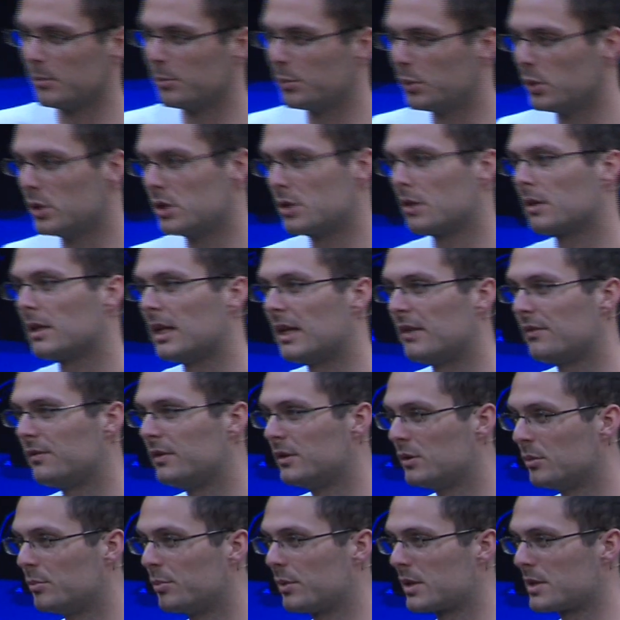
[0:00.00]
put your life
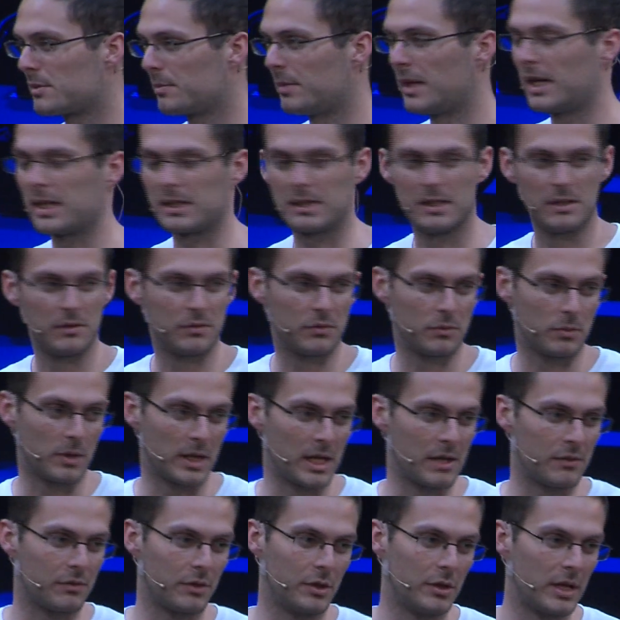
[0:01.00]
into perspective
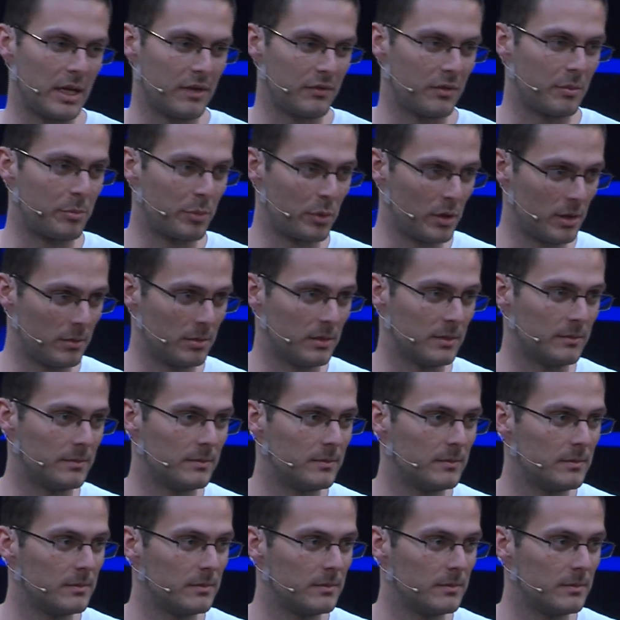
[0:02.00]
whenever you have a problem.